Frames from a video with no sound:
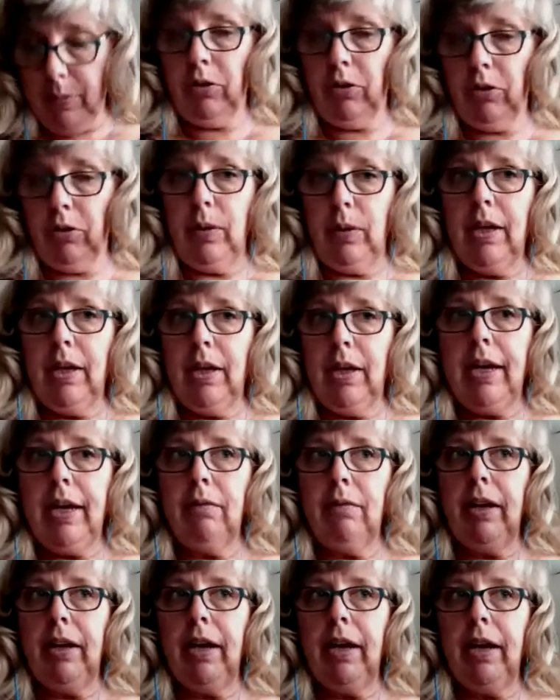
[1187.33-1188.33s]
group.
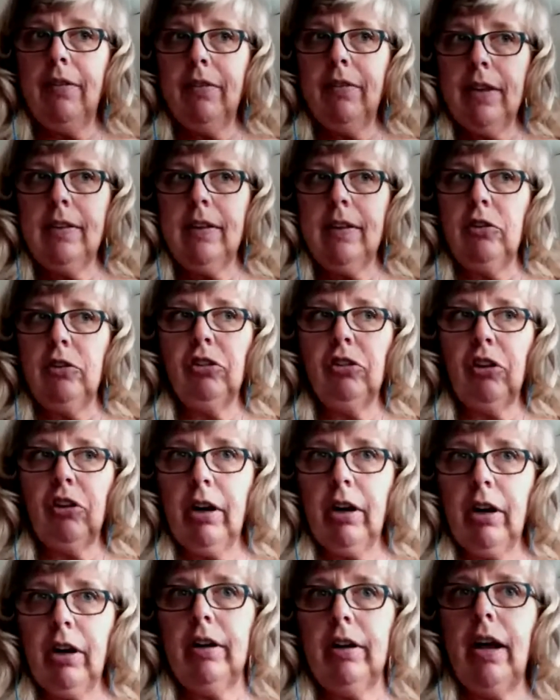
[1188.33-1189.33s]
And we have in the
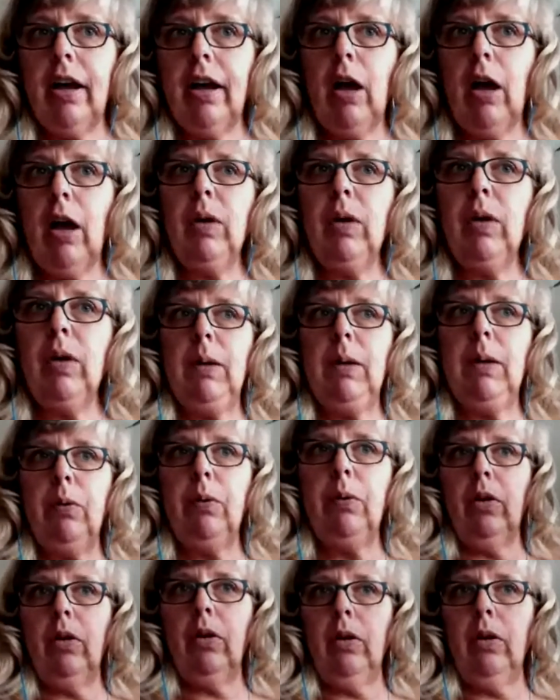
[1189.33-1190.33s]
chart how many
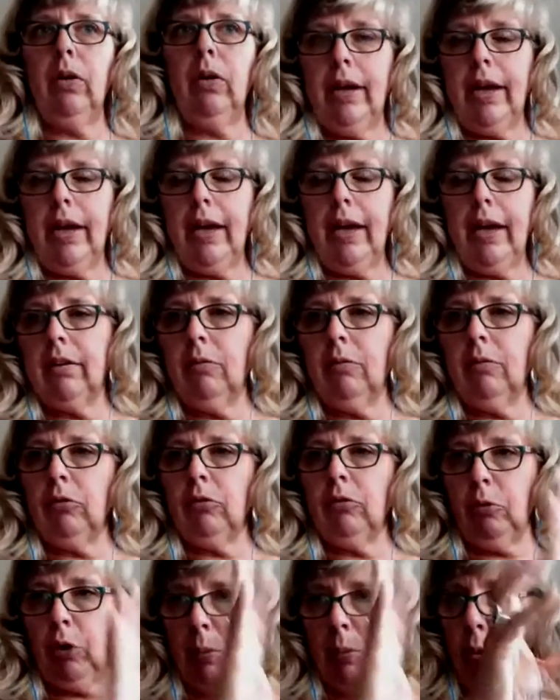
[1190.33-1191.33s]
people
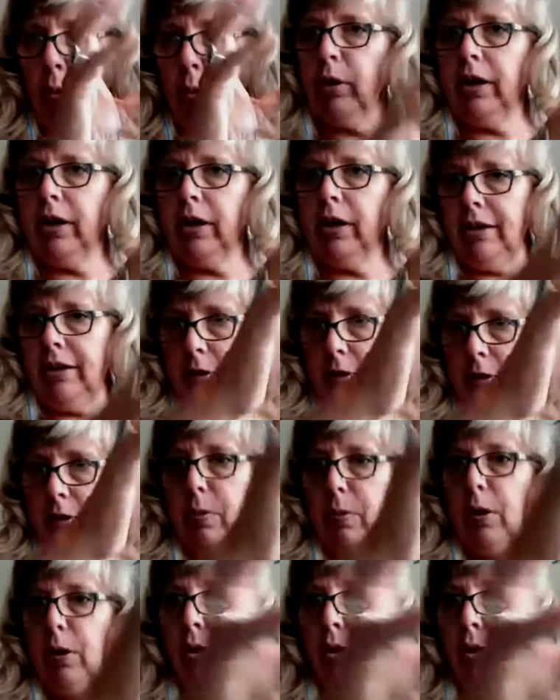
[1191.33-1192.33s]
reported as their
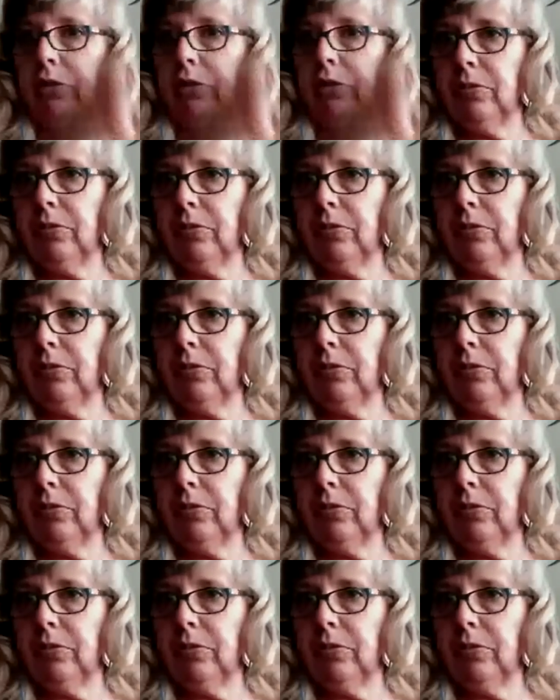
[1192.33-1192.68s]
post